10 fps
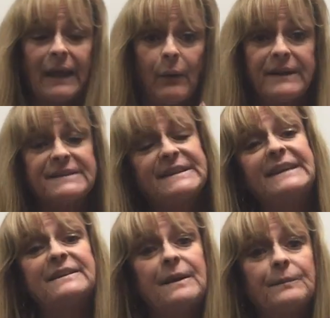Now I
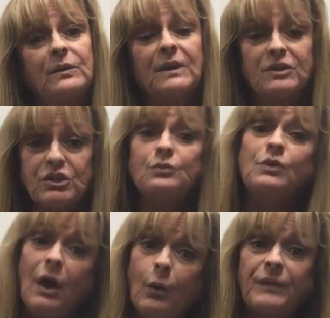say to them, do you
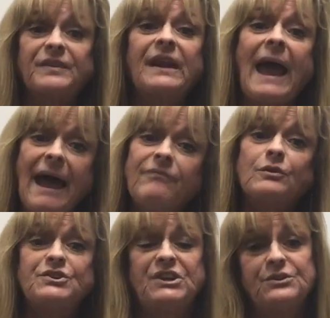know what the
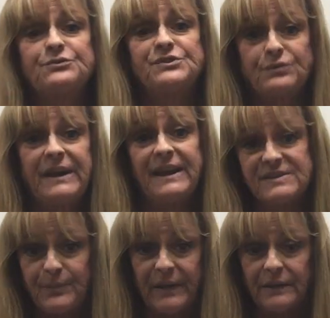average interest rate
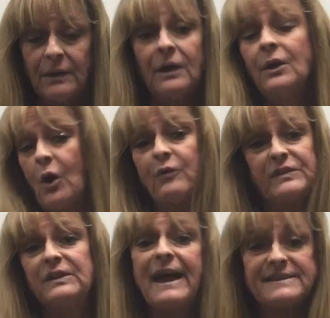has been over
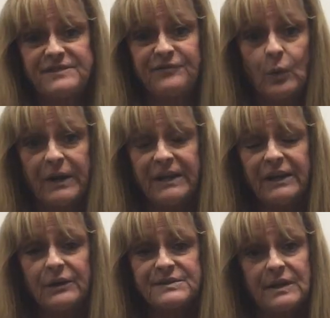the last 40
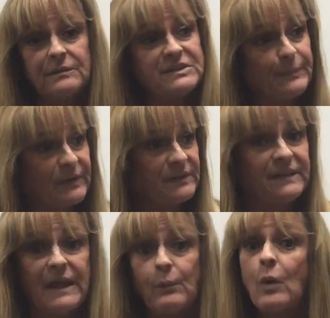years? And
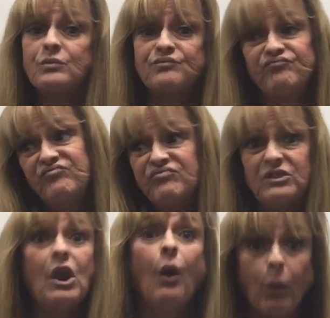typically they won't
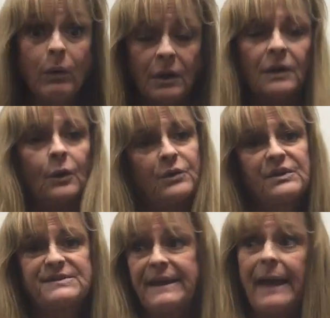know, or
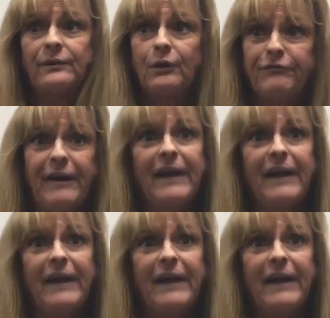they'll say, I don't know,